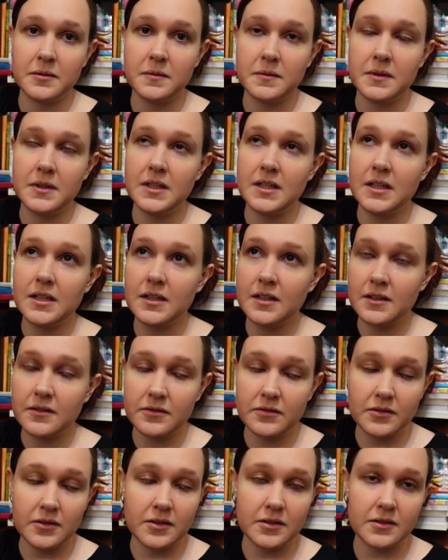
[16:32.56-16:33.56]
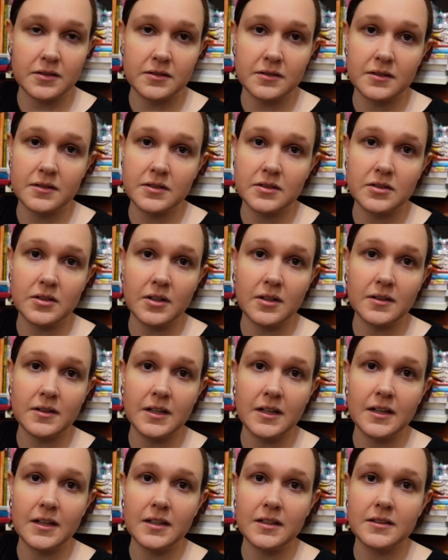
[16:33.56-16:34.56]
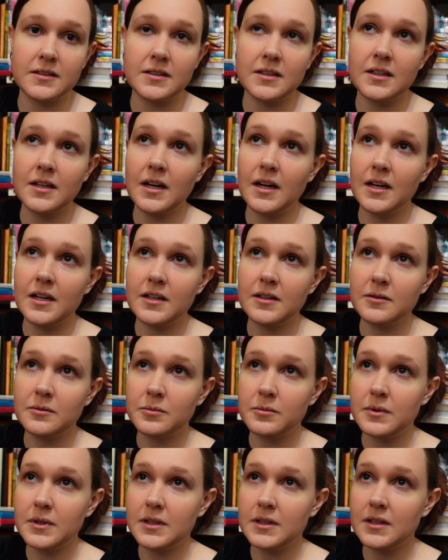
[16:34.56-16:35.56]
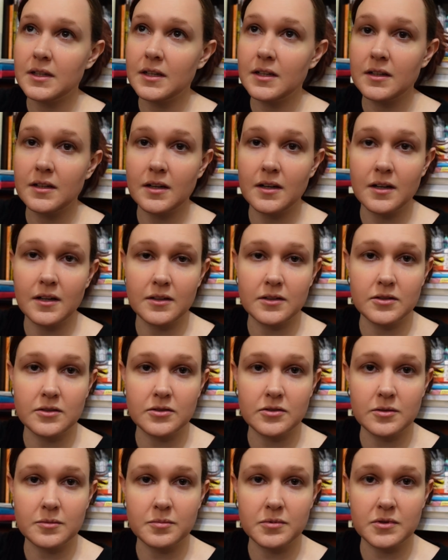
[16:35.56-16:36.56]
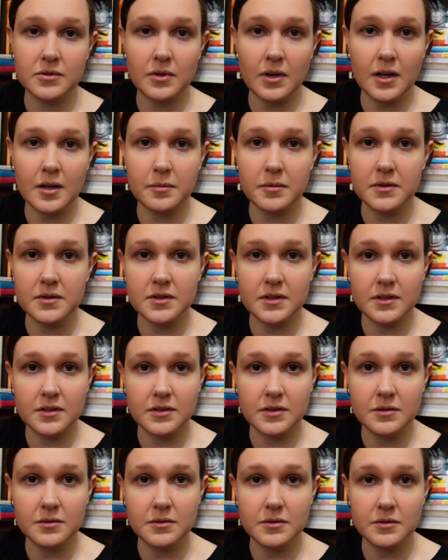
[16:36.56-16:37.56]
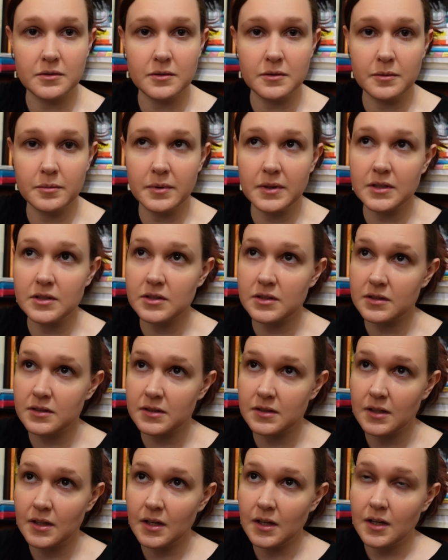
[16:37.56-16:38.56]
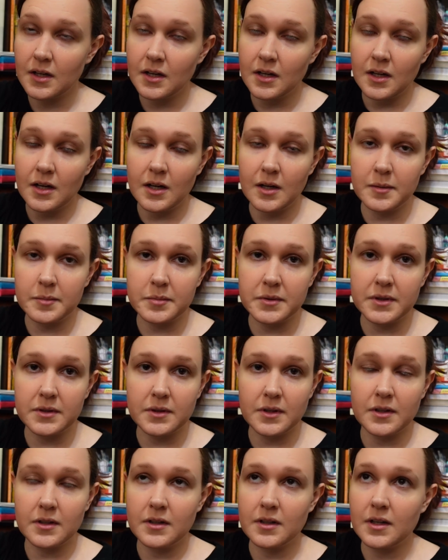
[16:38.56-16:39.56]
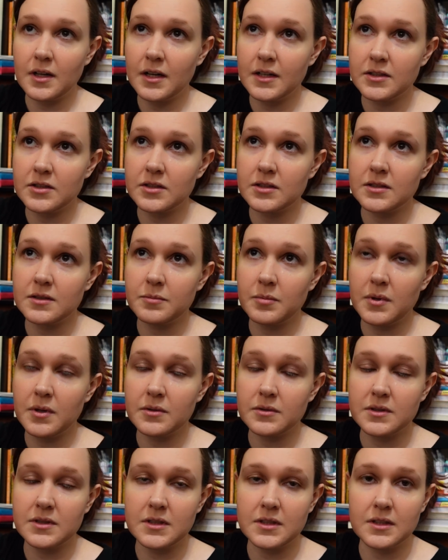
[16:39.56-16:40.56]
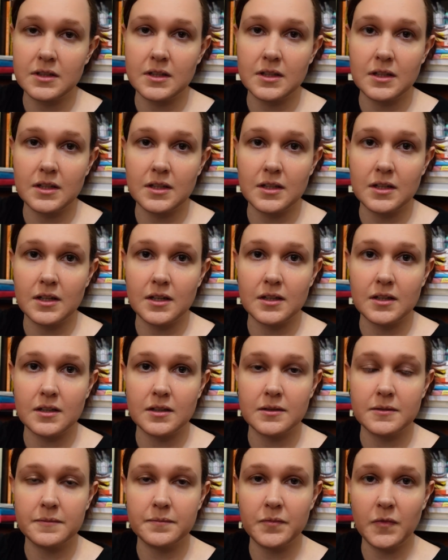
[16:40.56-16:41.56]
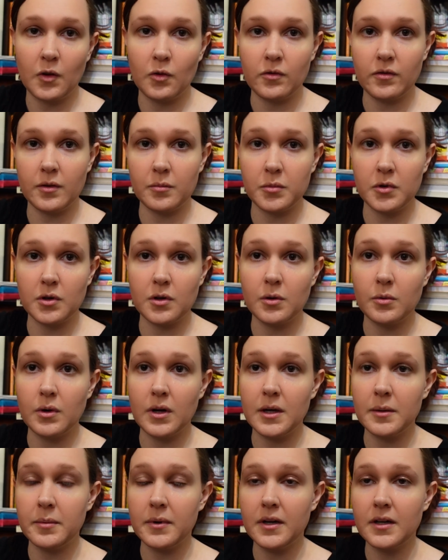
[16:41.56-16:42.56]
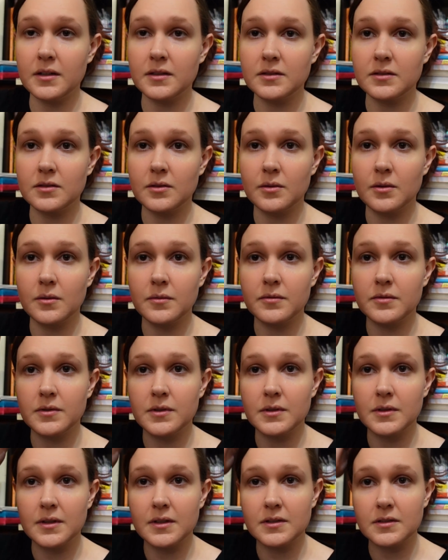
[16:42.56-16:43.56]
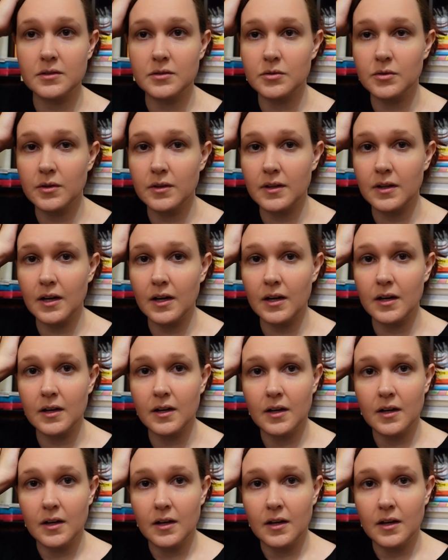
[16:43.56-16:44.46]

We hit for Starlight today. We hit one hundred subscribers on YouTube. I just... Upload or I just posted the uh, November Kawaii box, so hopefully you guys enjoy that.